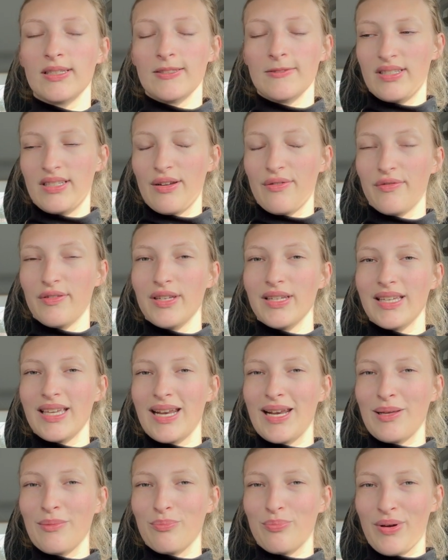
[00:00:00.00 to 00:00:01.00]
It's definitely
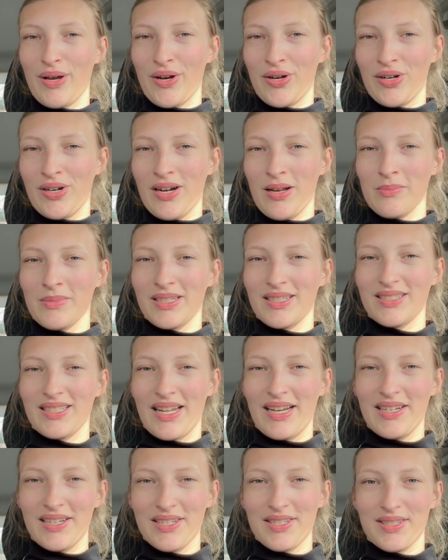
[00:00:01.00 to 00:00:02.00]
getting better, and I'm
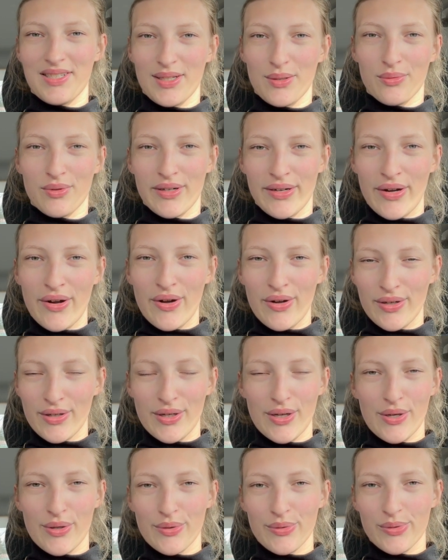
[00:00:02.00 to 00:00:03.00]
excited to see where it all
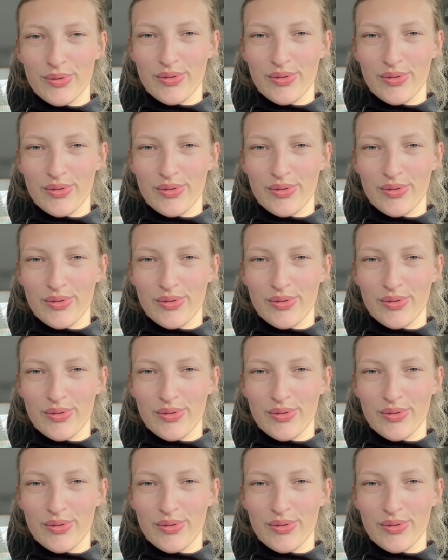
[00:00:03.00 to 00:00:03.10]
goes.